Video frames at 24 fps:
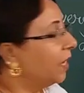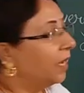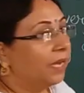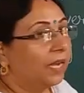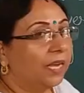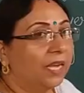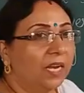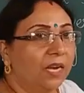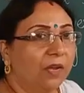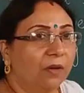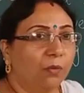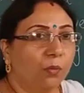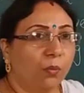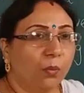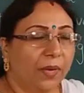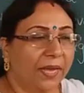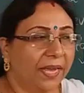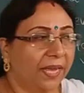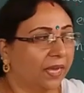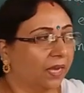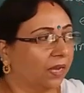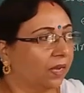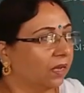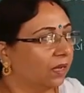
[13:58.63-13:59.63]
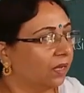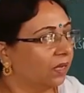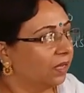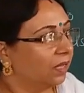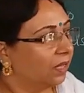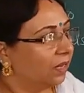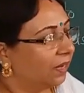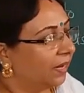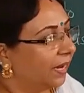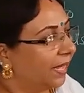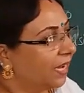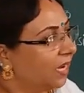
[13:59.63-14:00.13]
in a
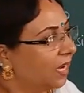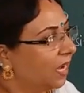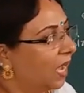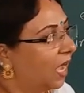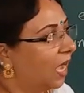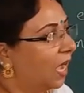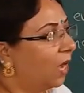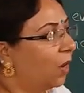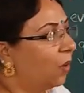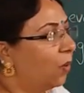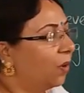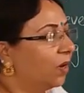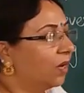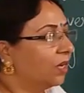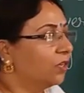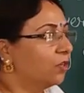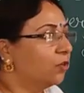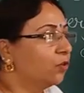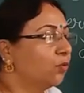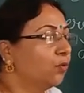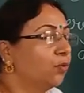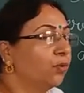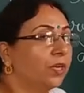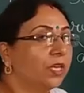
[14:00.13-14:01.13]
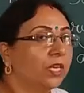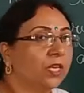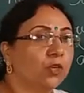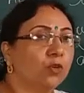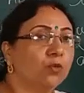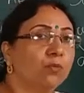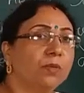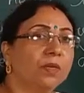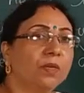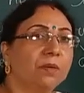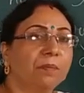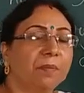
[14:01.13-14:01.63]
way like how a true
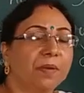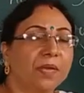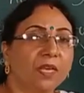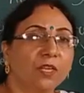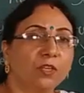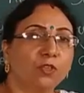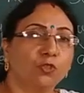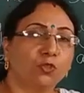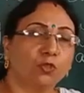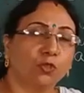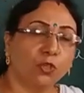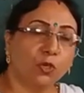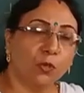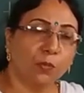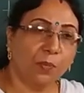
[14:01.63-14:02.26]
human being should